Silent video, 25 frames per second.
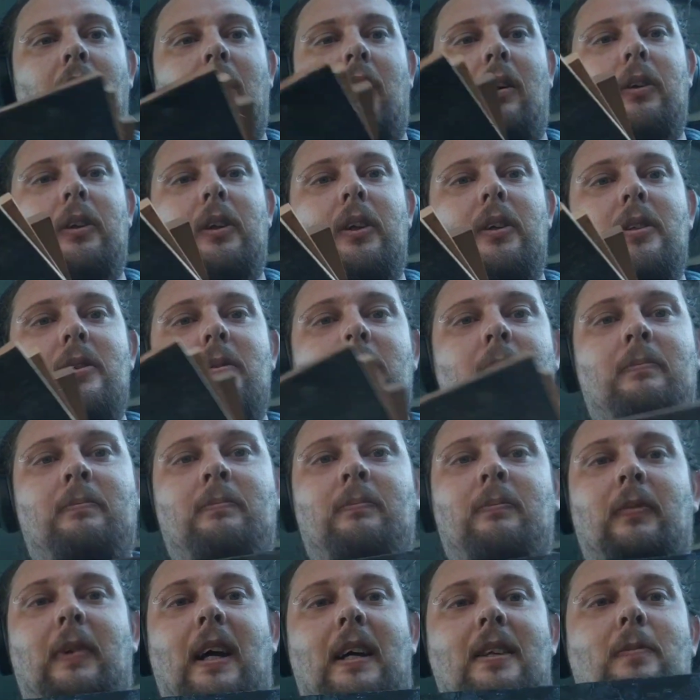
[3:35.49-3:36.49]

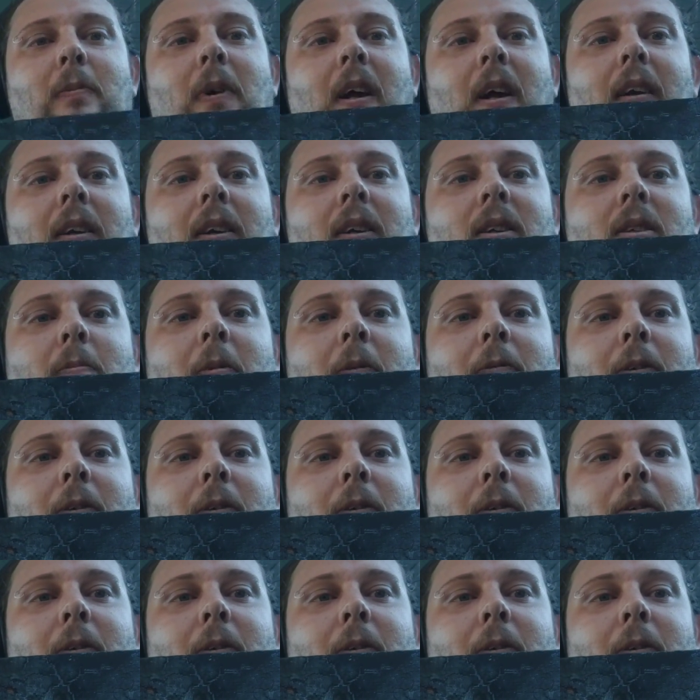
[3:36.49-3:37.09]
that's one I used